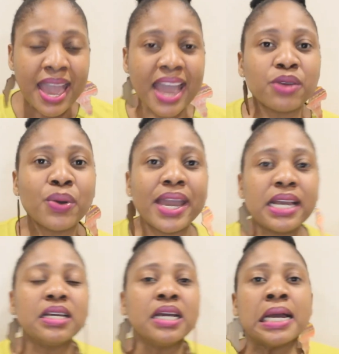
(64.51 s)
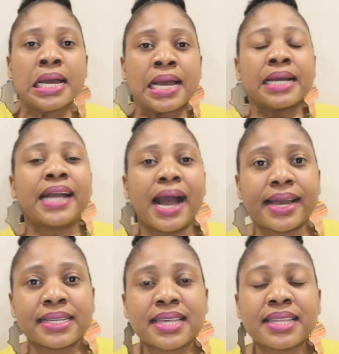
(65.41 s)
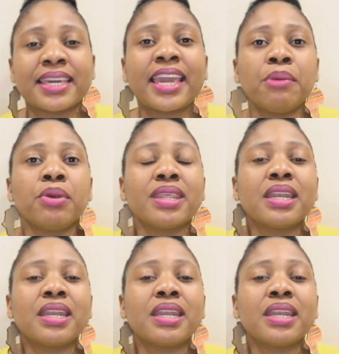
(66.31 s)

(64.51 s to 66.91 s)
Anyway, guys, the camera that